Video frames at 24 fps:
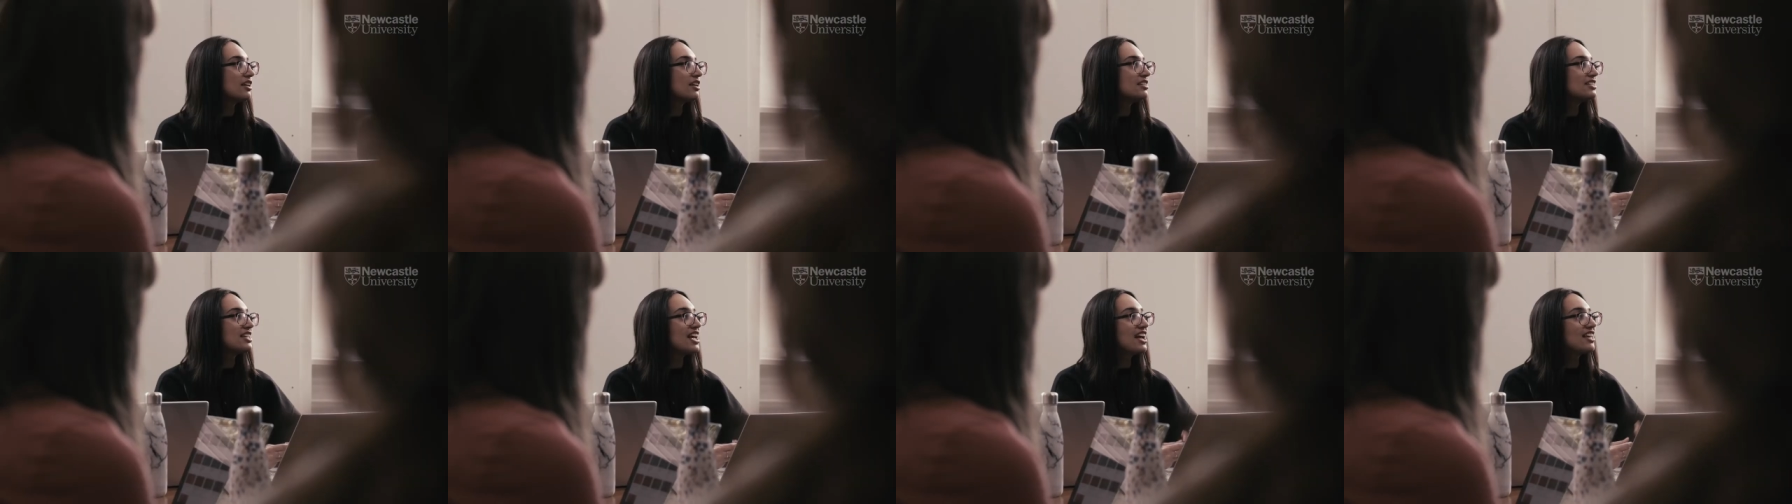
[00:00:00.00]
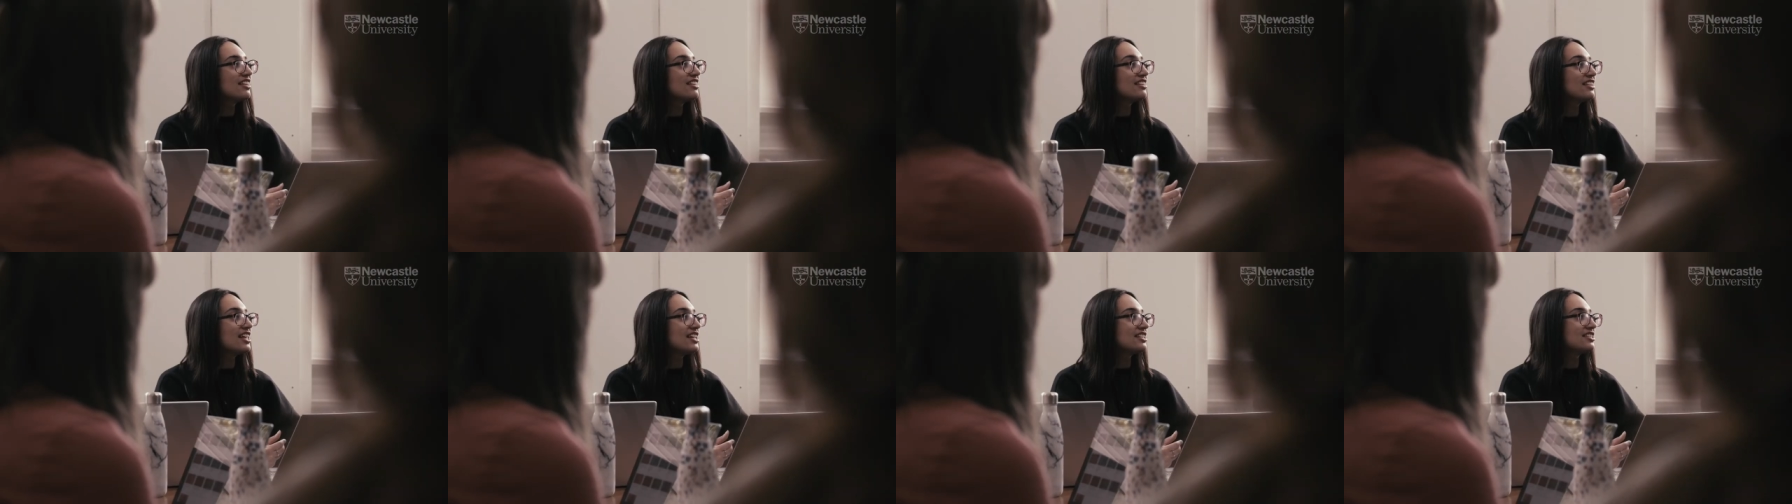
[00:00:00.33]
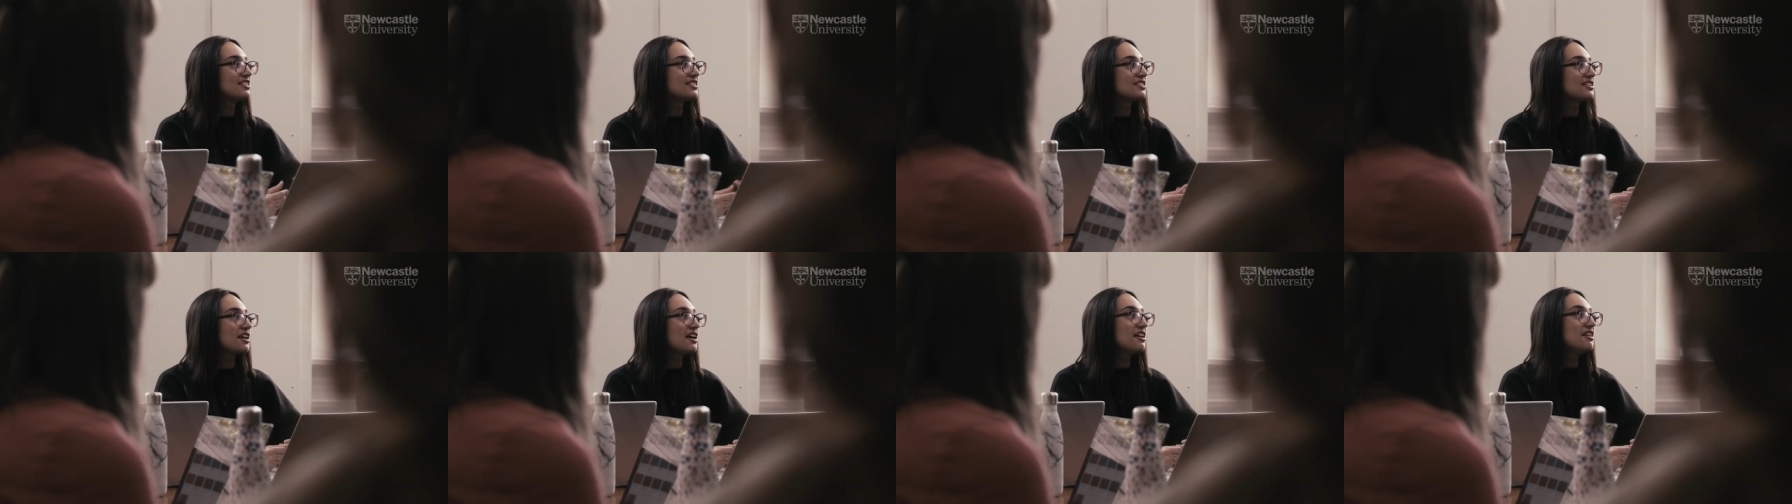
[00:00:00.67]
See, I think that's a
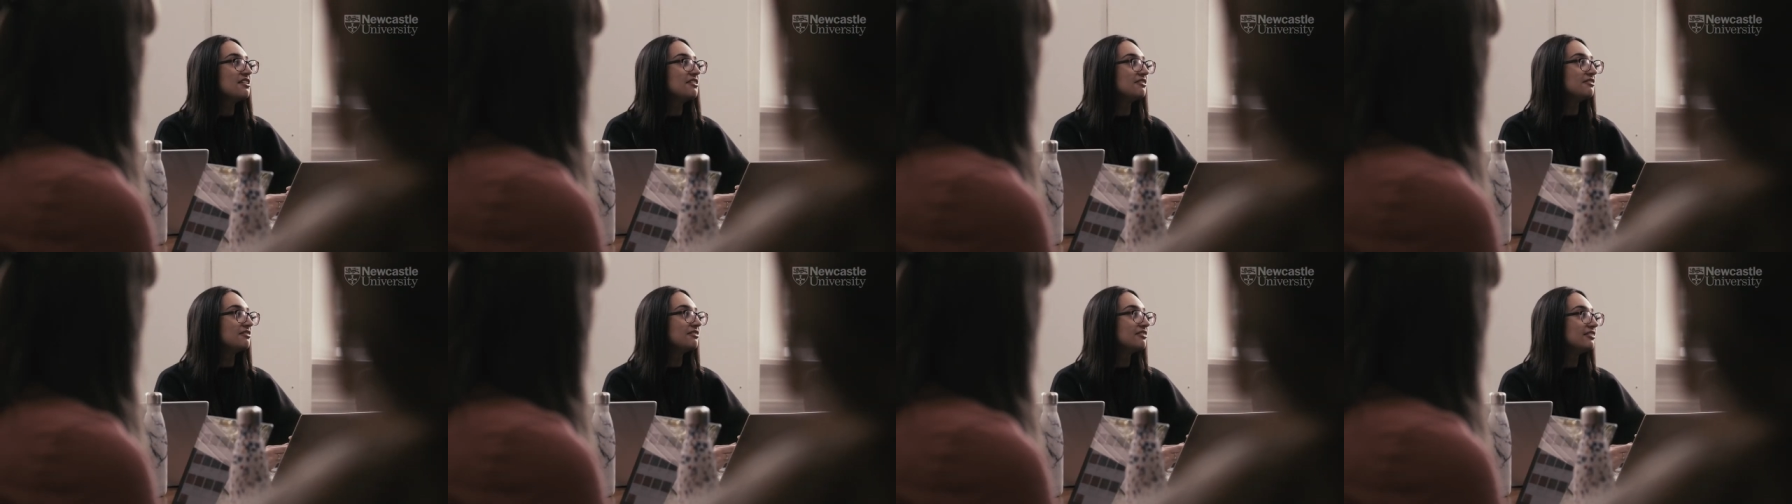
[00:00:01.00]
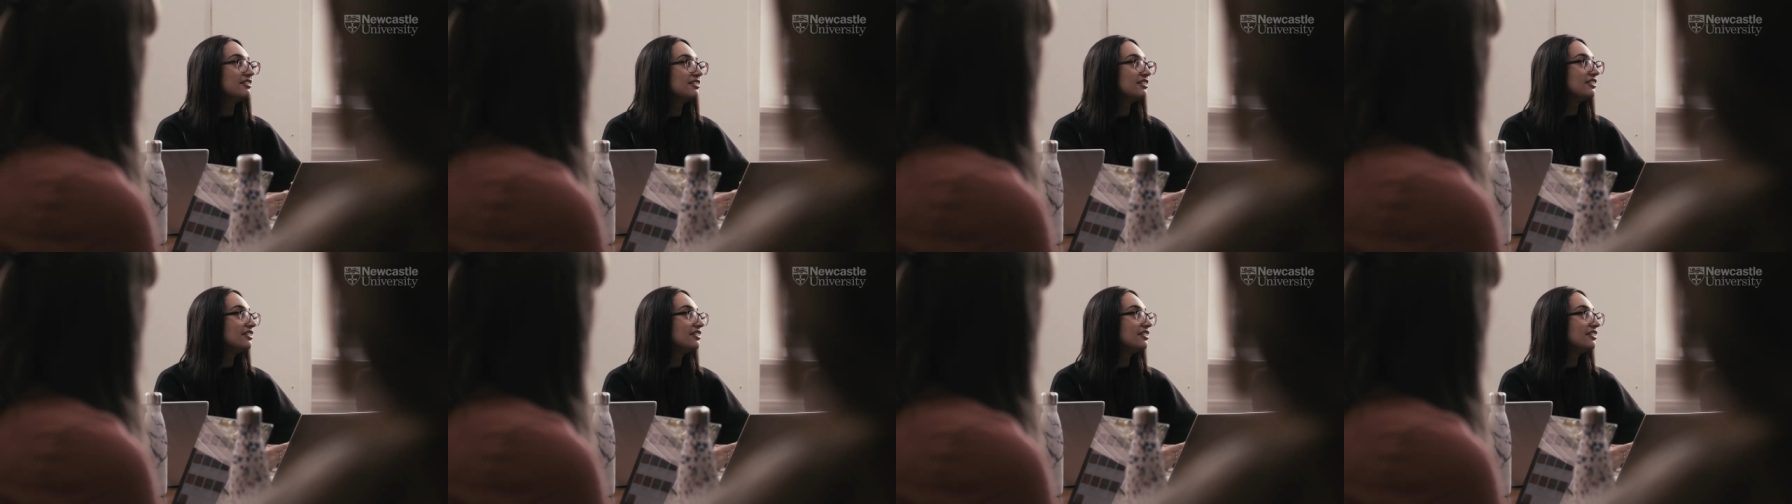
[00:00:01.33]
scone.